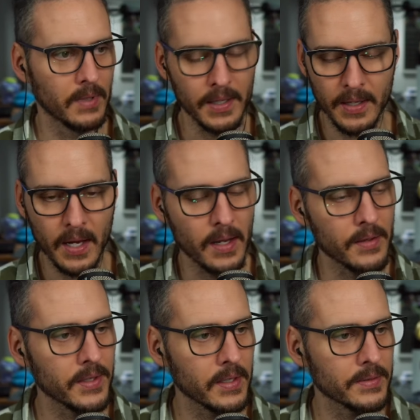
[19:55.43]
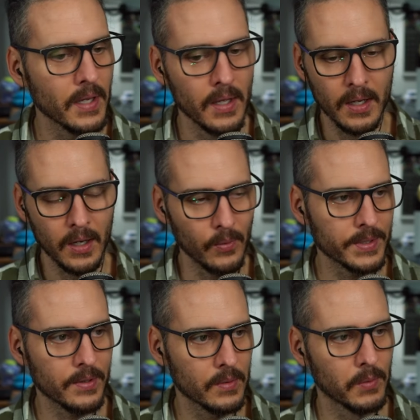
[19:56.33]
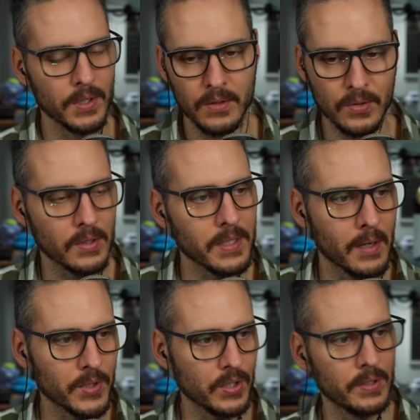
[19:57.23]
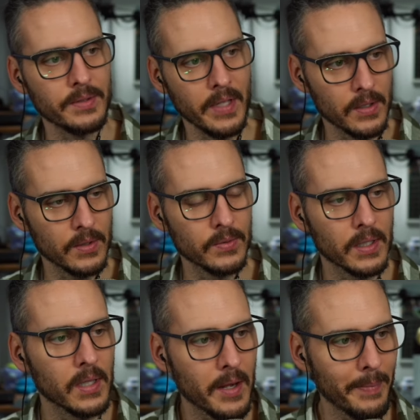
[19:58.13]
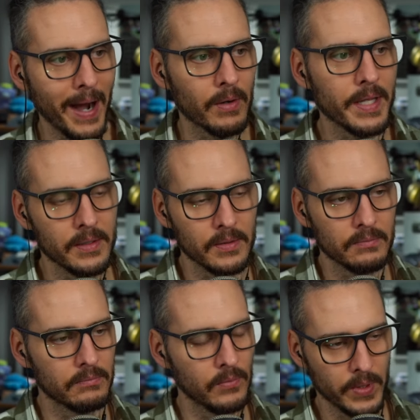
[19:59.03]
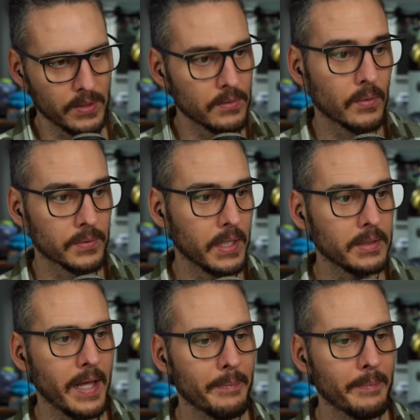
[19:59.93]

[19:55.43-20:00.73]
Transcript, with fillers: I, I I think it's always good when you can shut down machines that are using a lot of power that you when you don't need that